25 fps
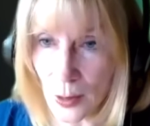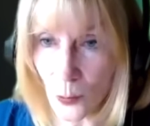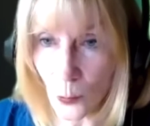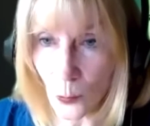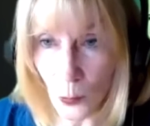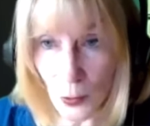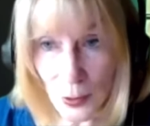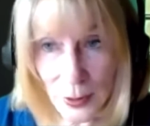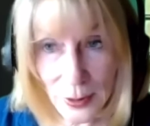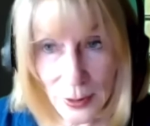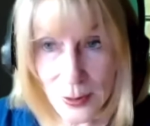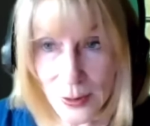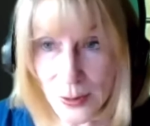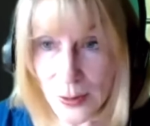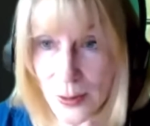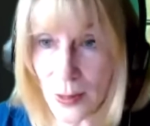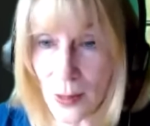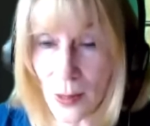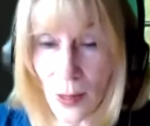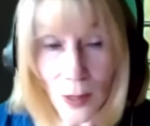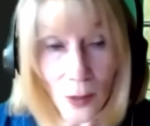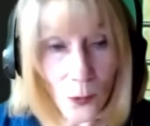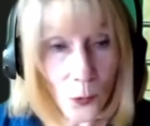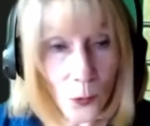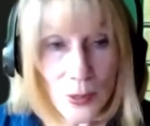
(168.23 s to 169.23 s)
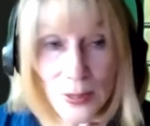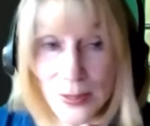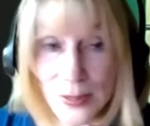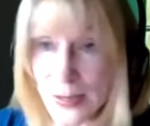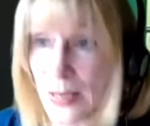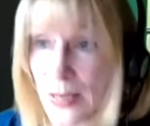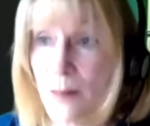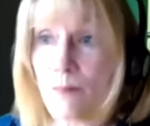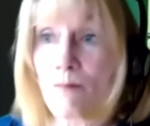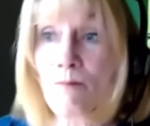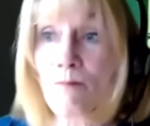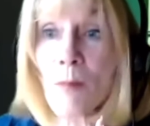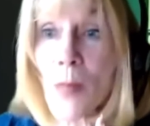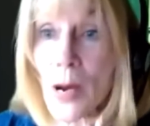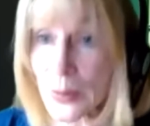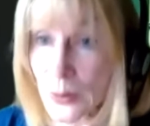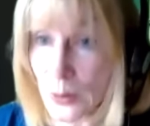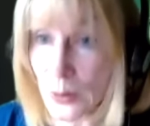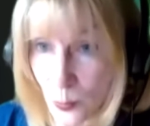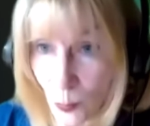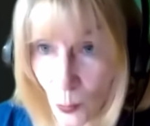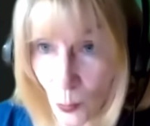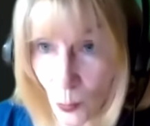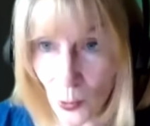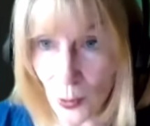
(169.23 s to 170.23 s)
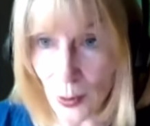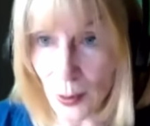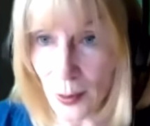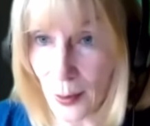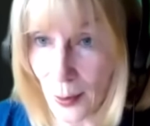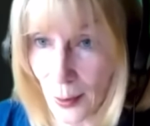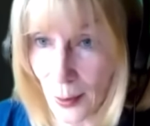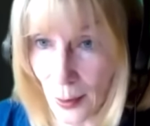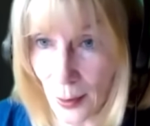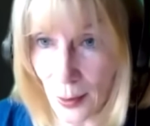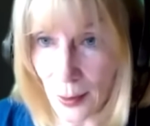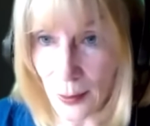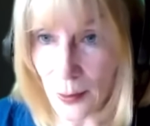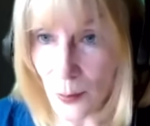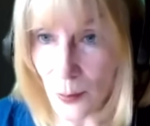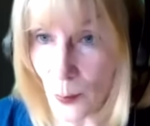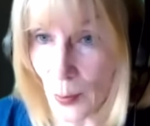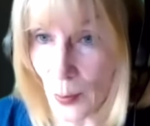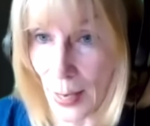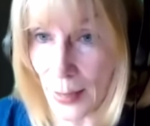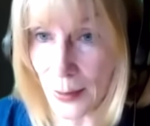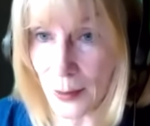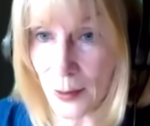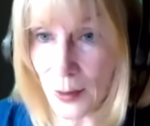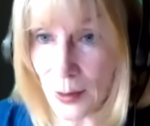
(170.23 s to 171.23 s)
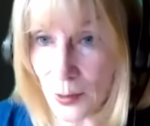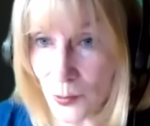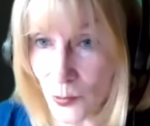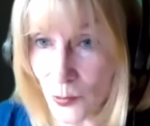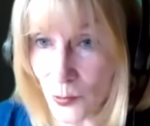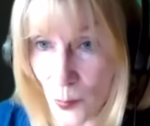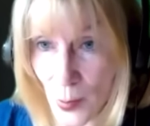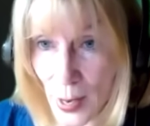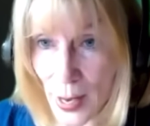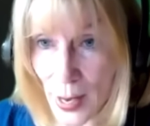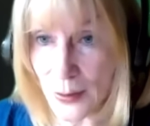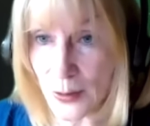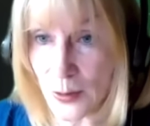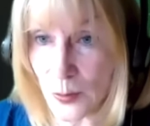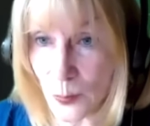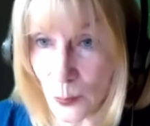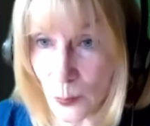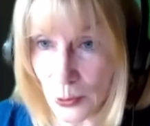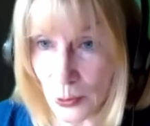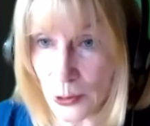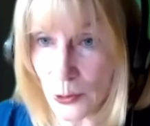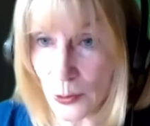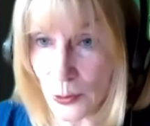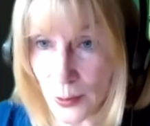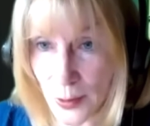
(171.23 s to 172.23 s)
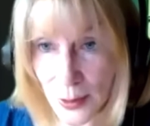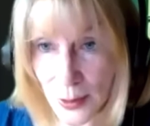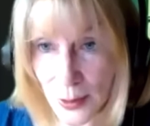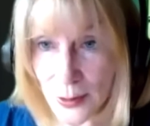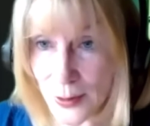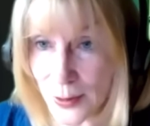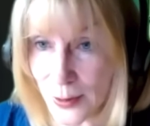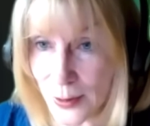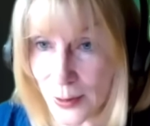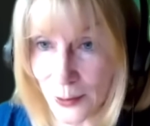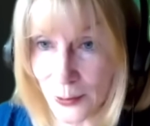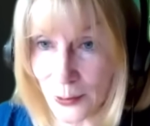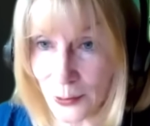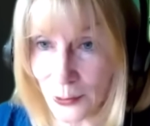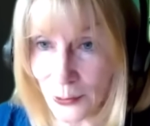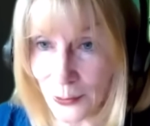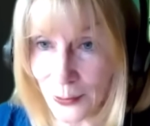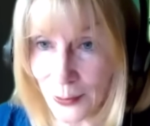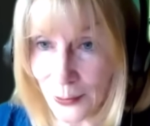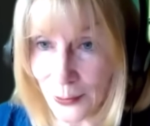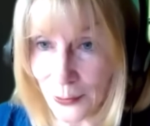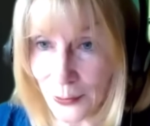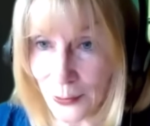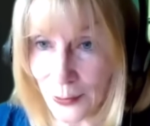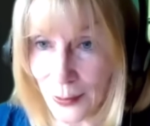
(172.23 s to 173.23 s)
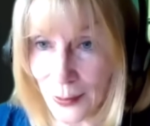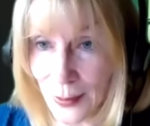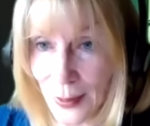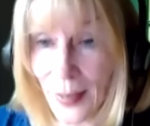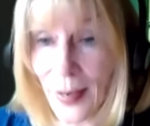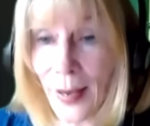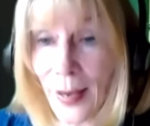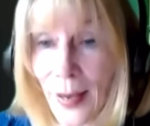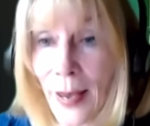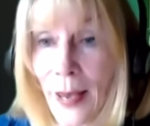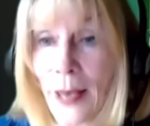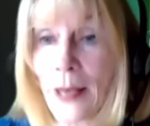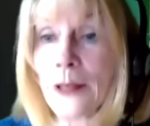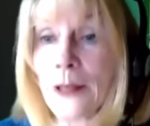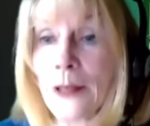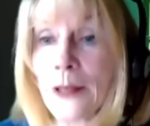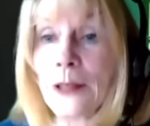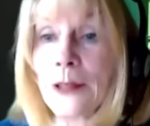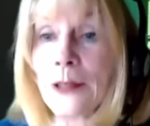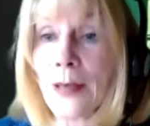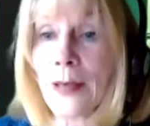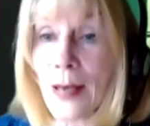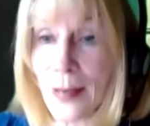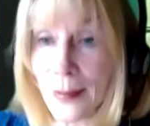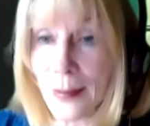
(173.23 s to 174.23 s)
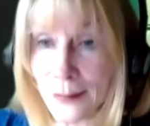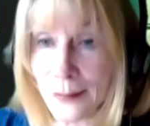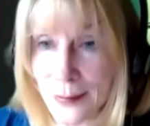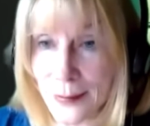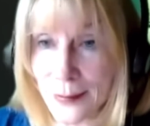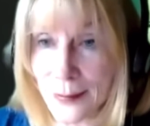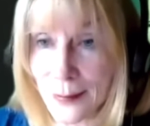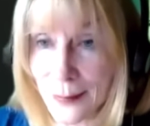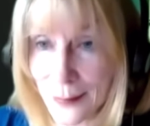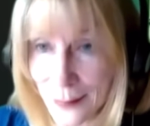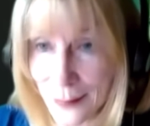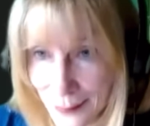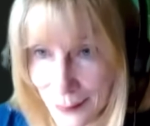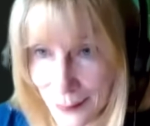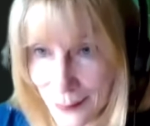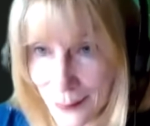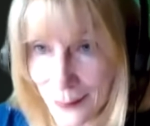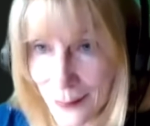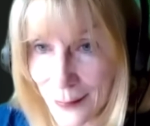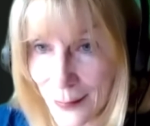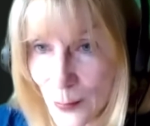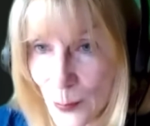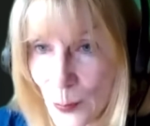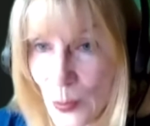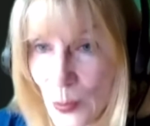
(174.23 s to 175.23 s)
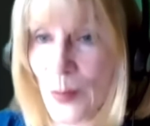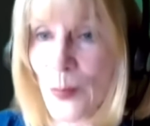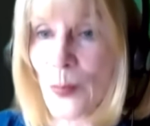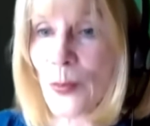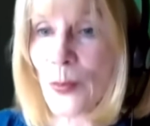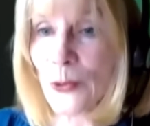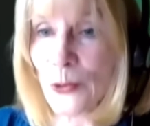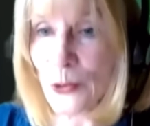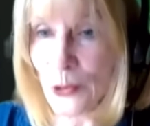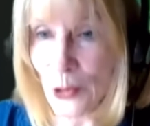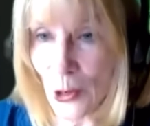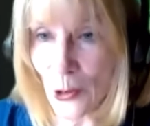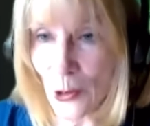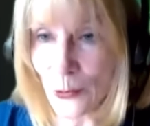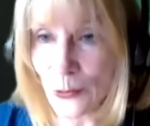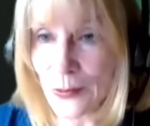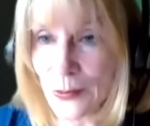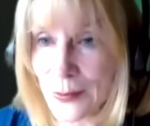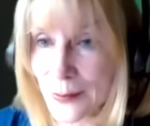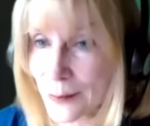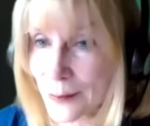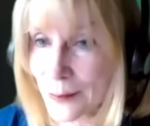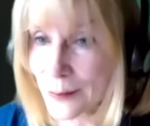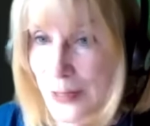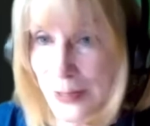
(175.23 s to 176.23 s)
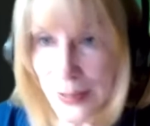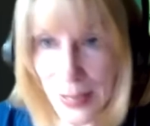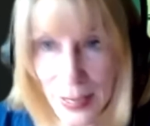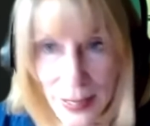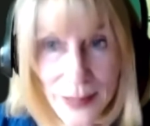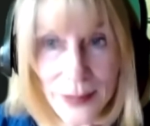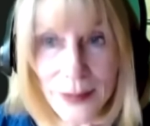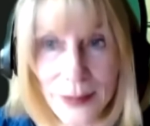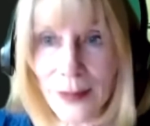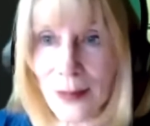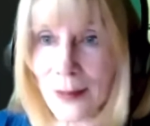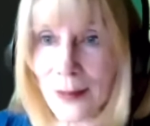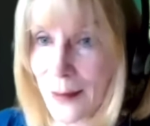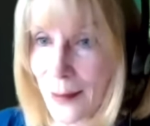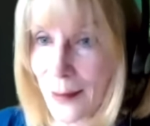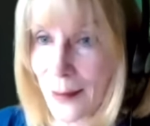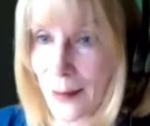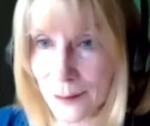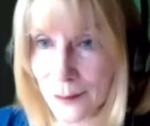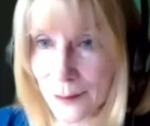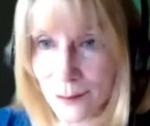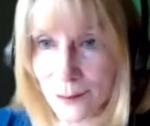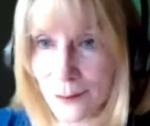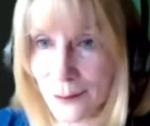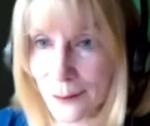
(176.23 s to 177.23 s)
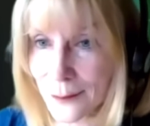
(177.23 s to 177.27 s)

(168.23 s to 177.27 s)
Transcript: We see we see much more in the background of a mass murderer than a serial killer, and yet people don't say anything.